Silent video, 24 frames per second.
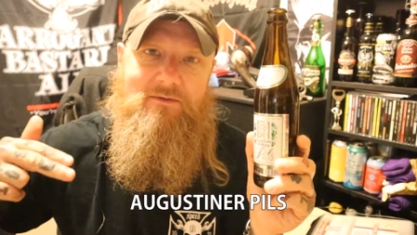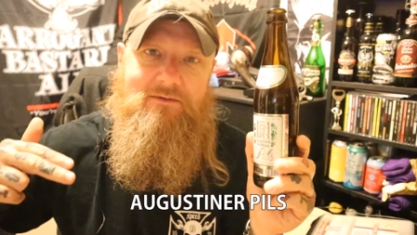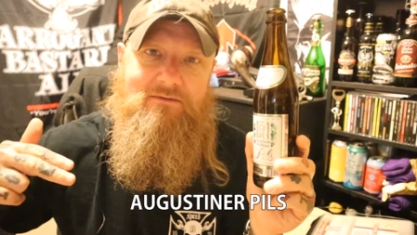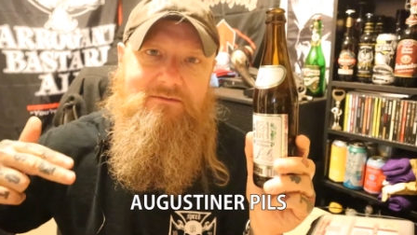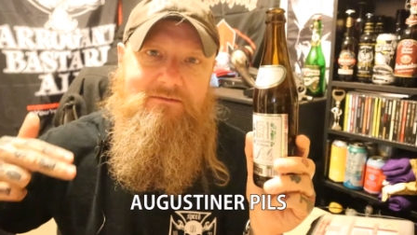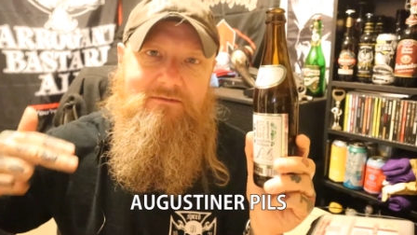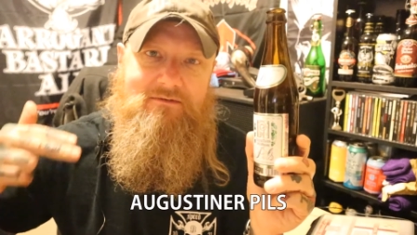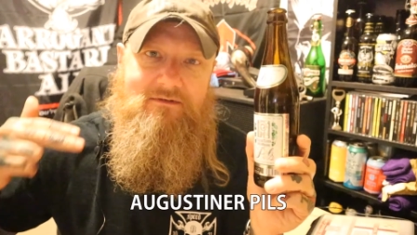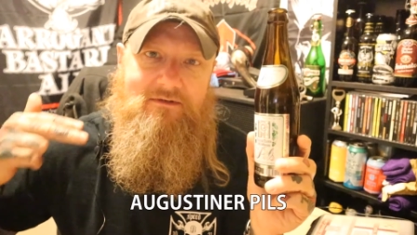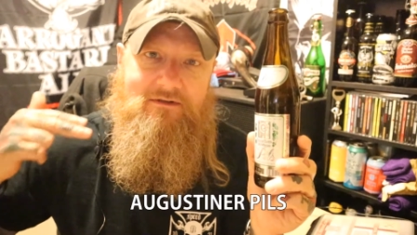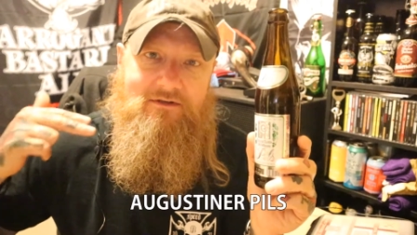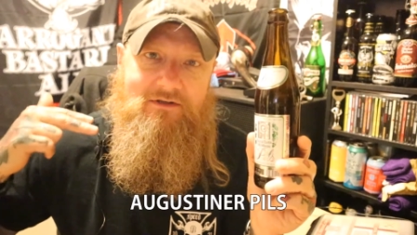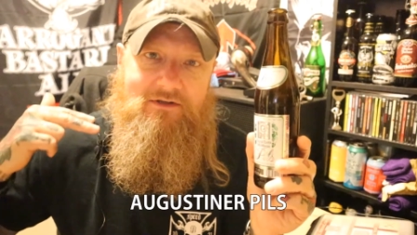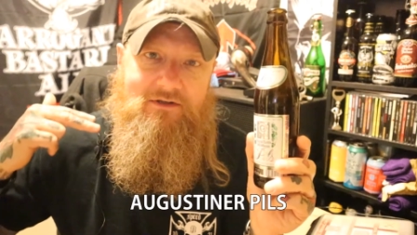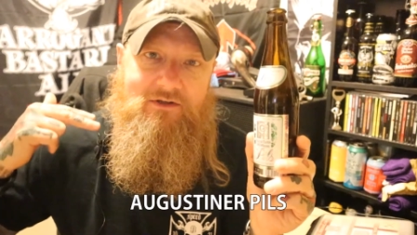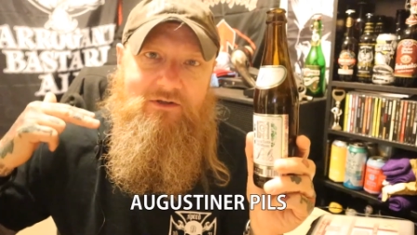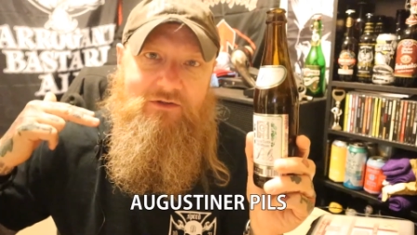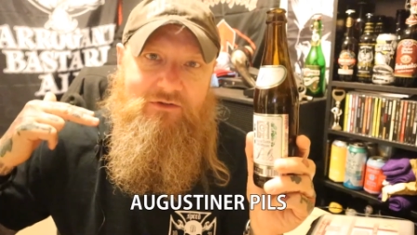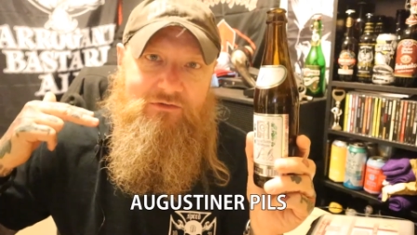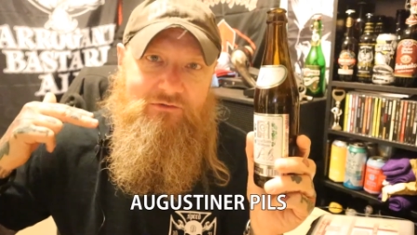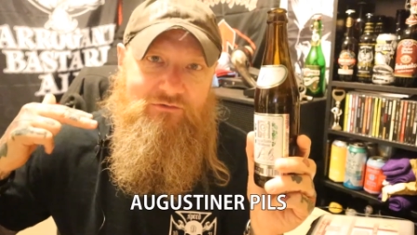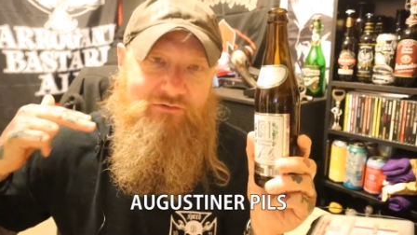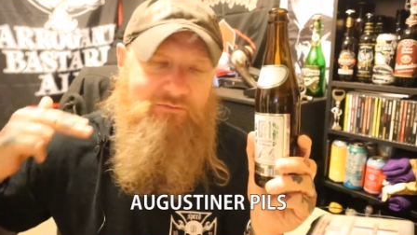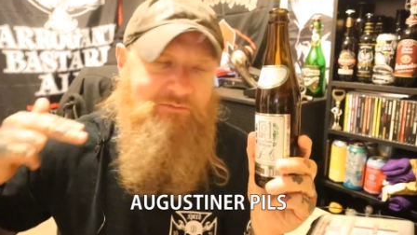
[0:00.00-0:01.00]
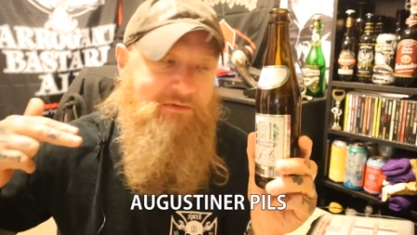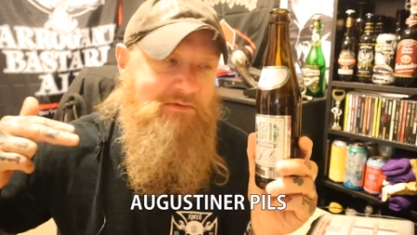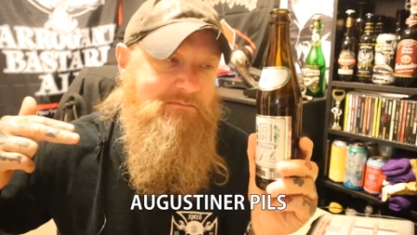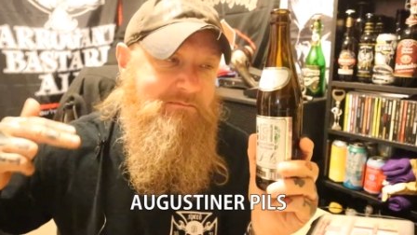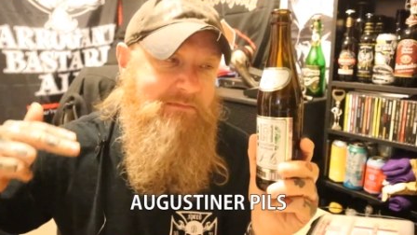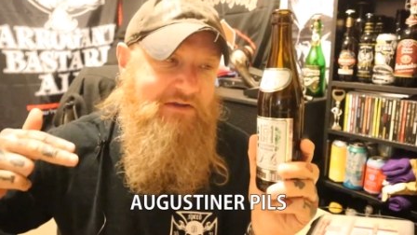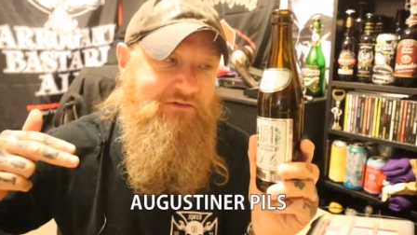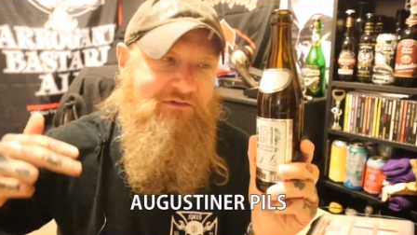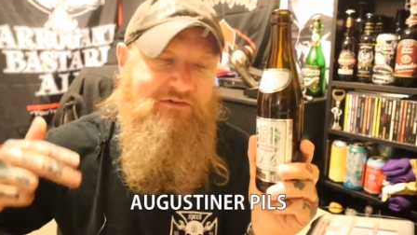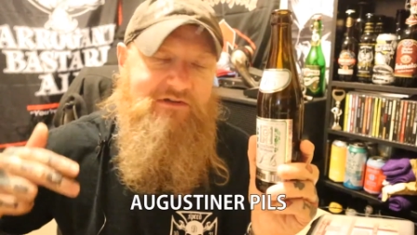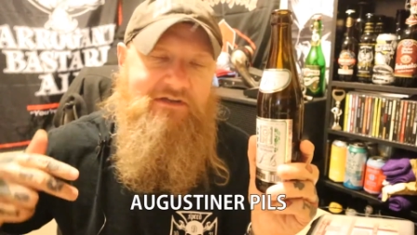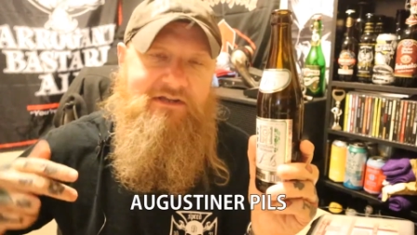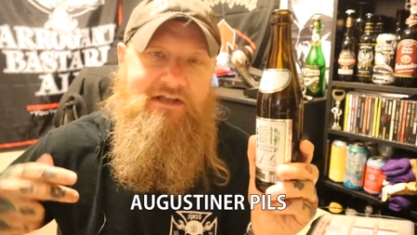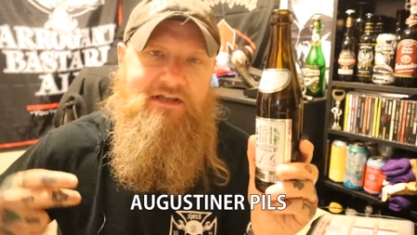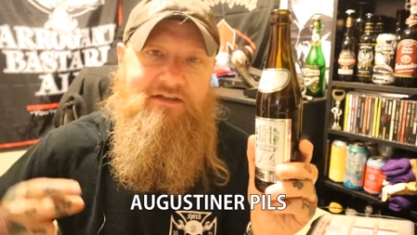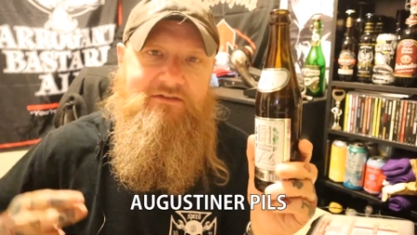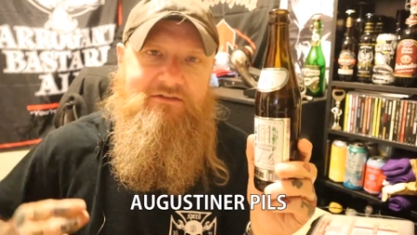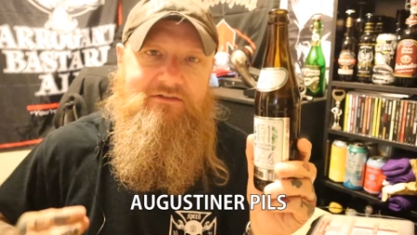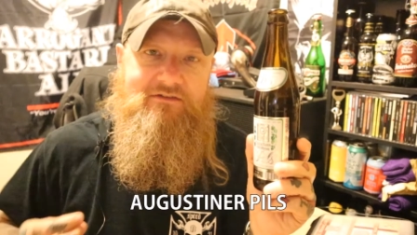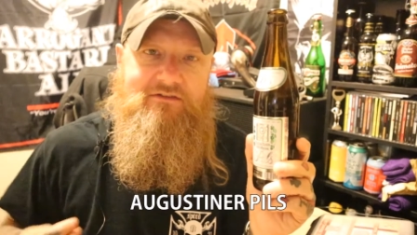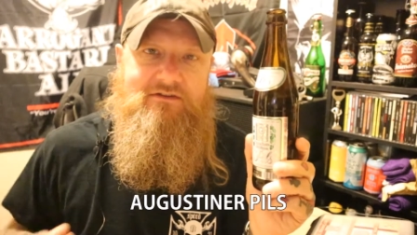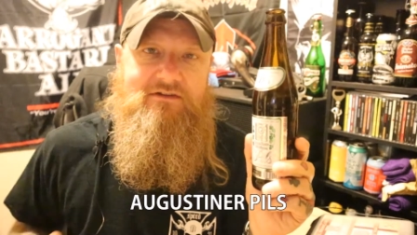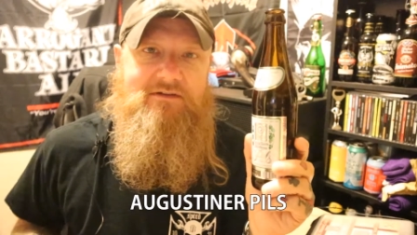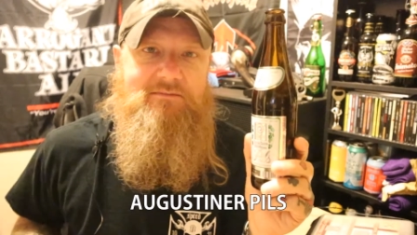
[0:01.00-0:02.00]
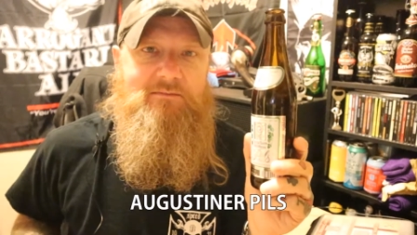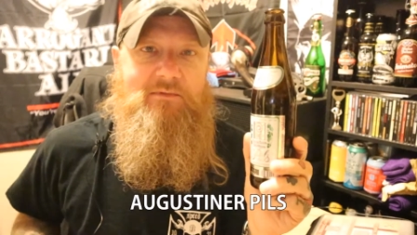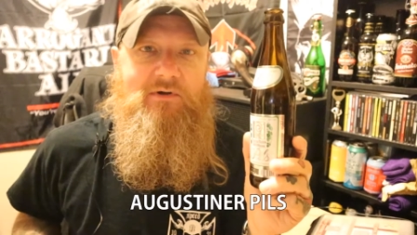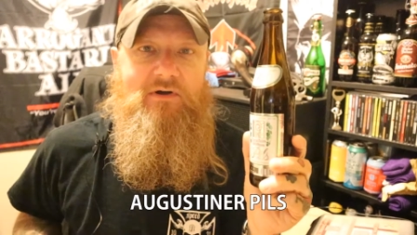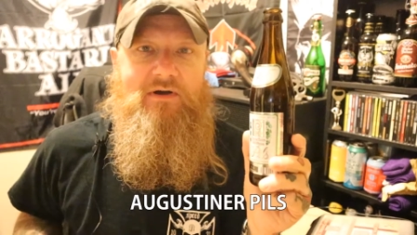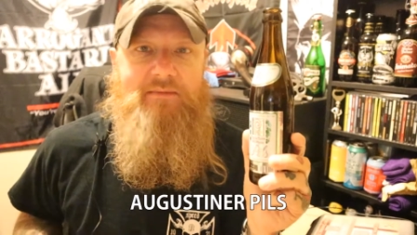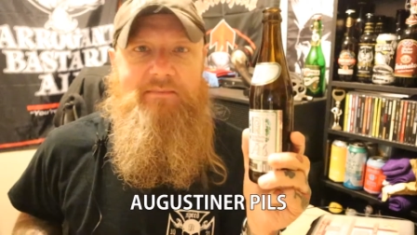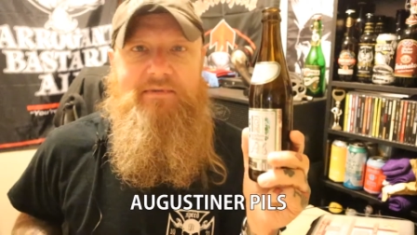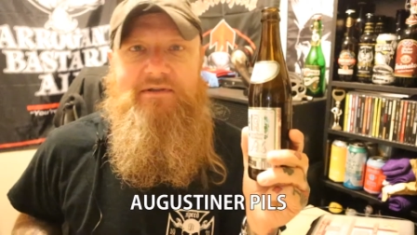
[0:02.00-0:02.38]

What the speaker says: on should be measured against, in my